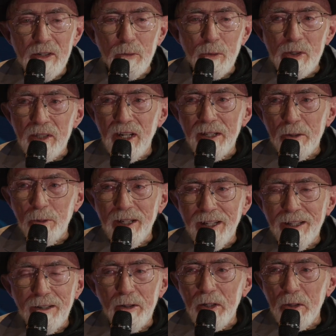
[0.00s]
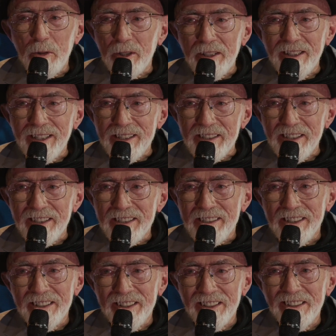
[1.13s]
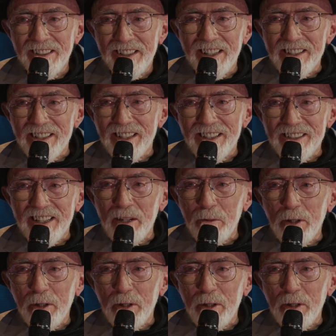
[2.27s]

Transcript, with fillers: that was not regular, you couldn't exist. Is that